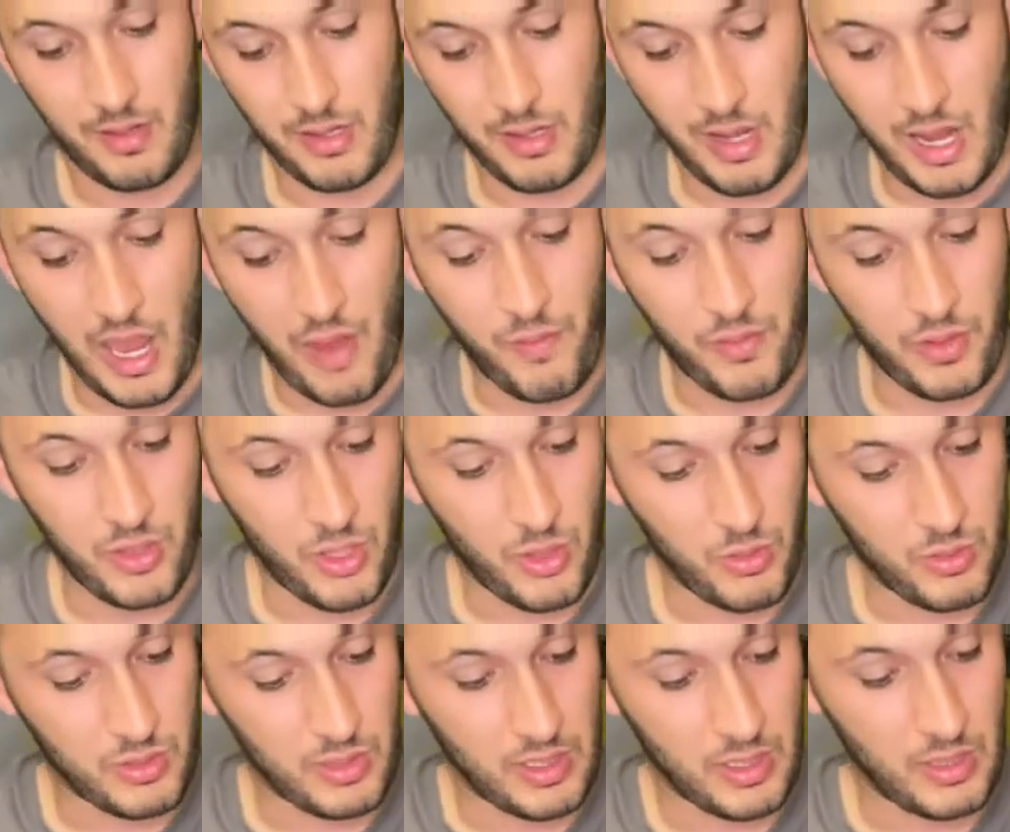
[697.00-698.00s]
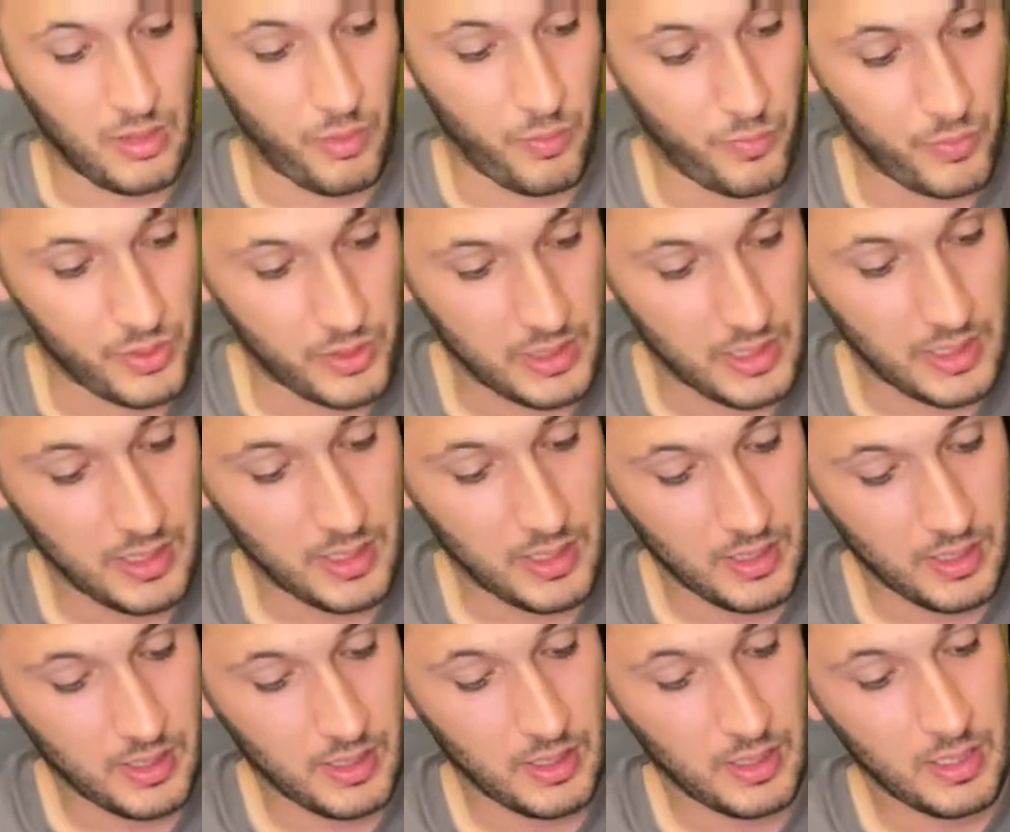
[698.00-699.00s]
I haven't used it, obviously.
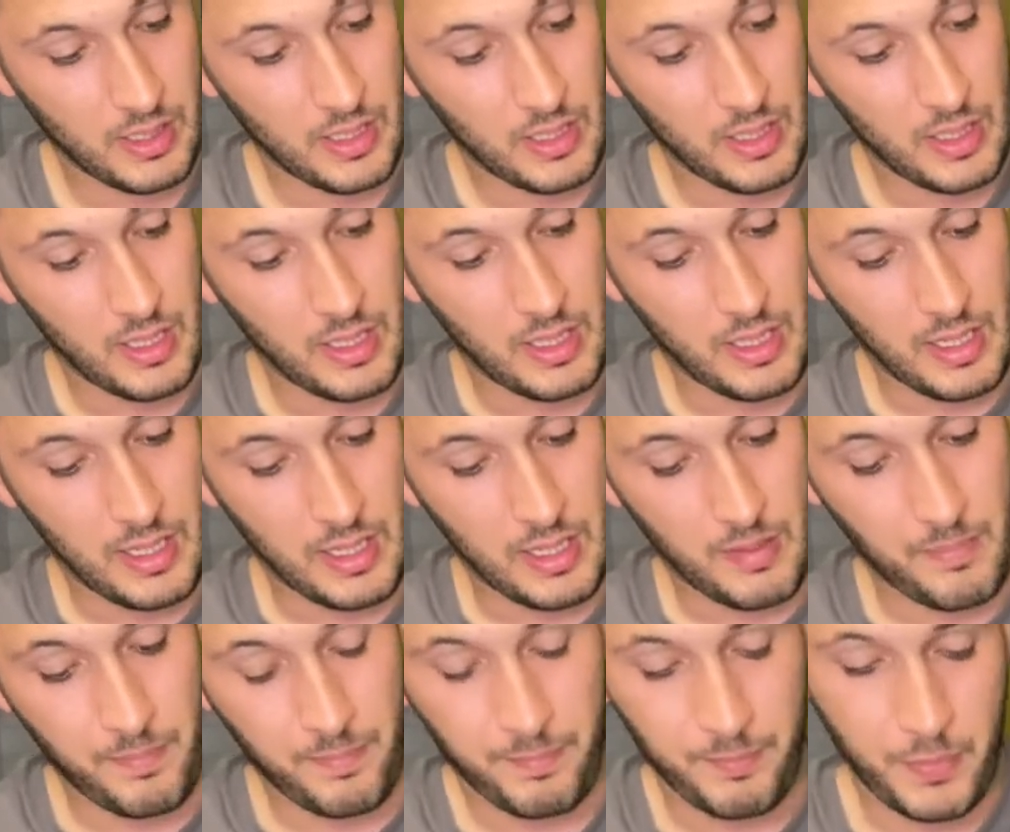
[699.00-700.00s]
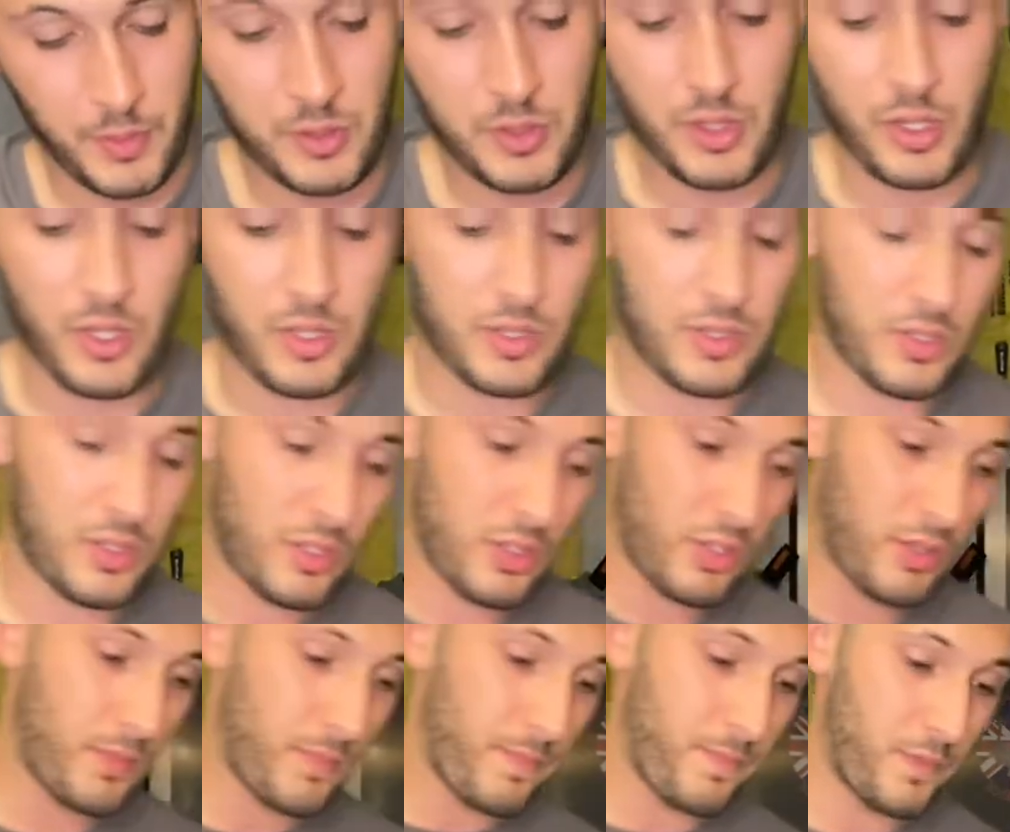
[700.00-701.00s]
But just,
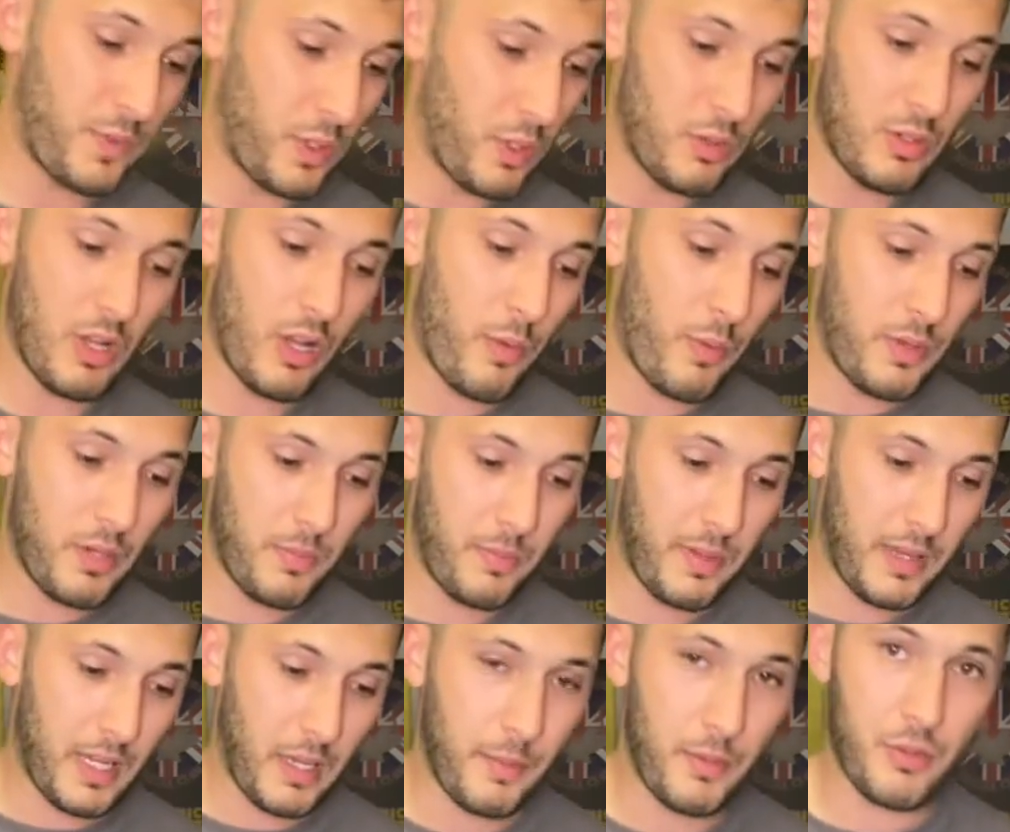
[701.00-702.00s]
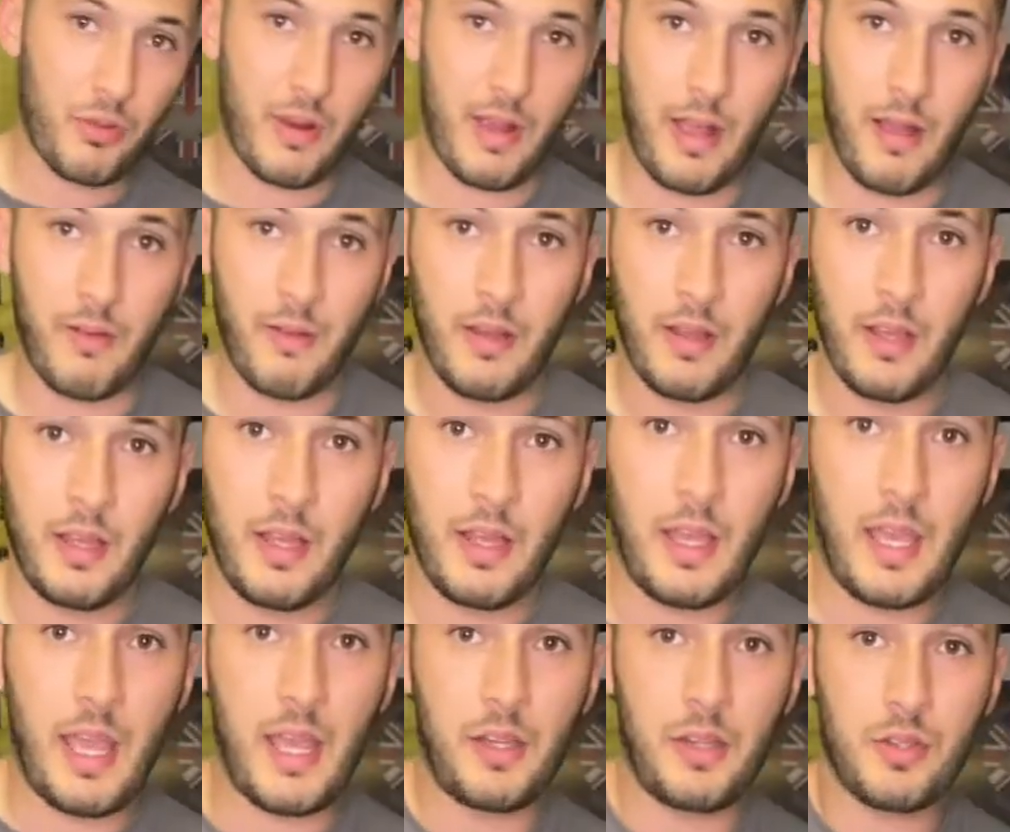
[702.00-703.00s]
you know, when you pick up a trowel
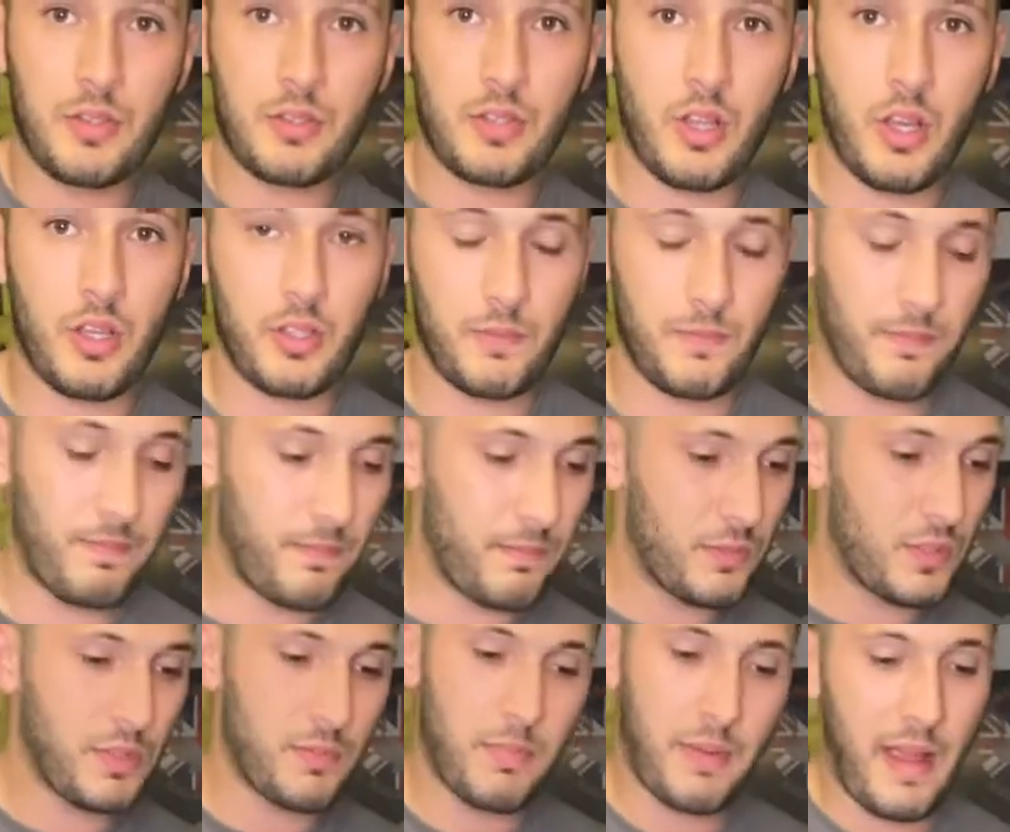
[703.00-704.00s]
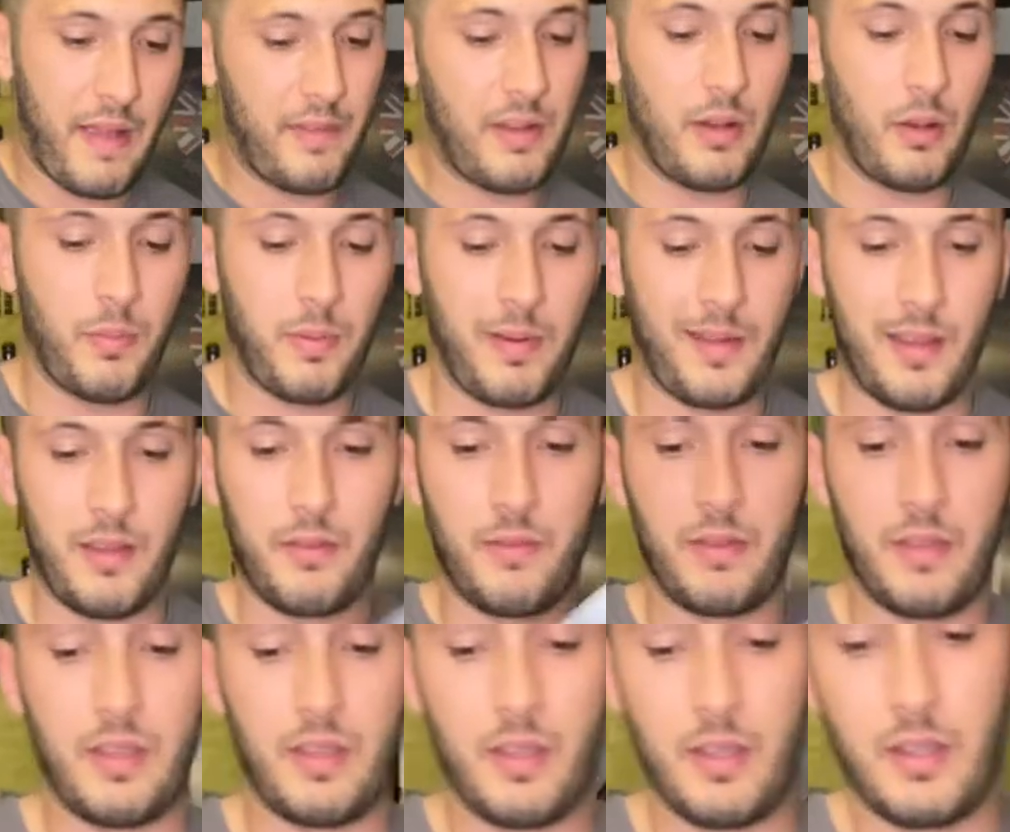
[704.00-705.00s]
and you start just having a little play with
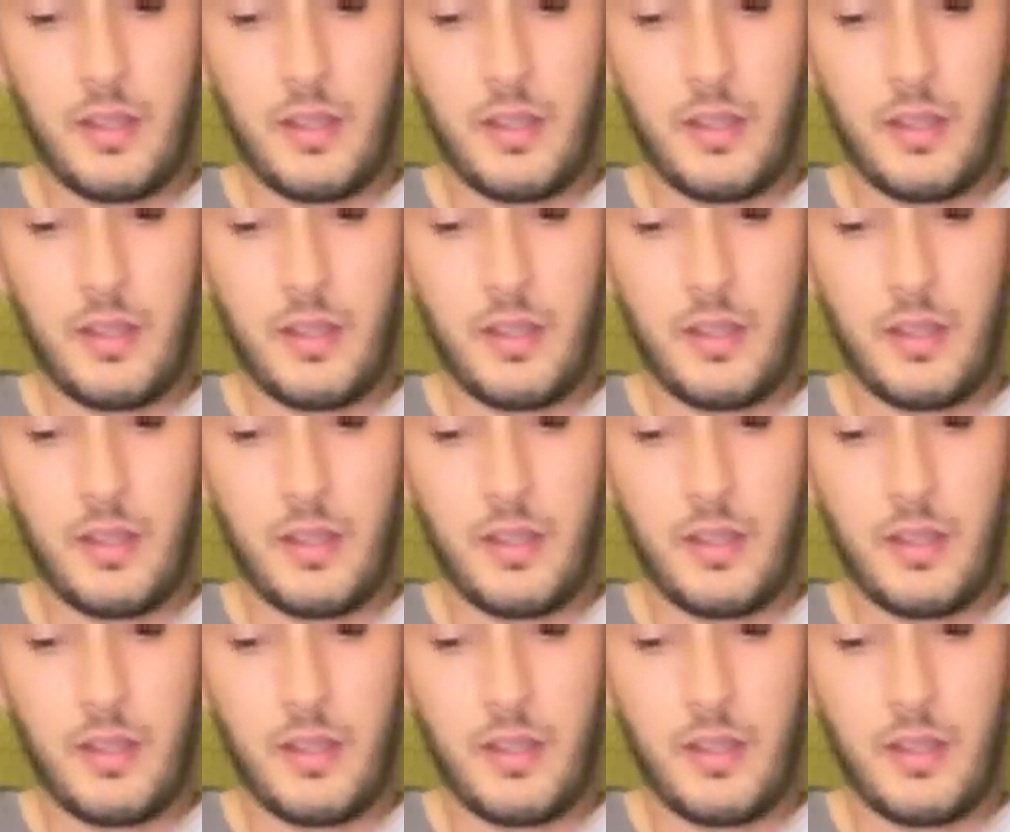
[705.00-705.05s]
it.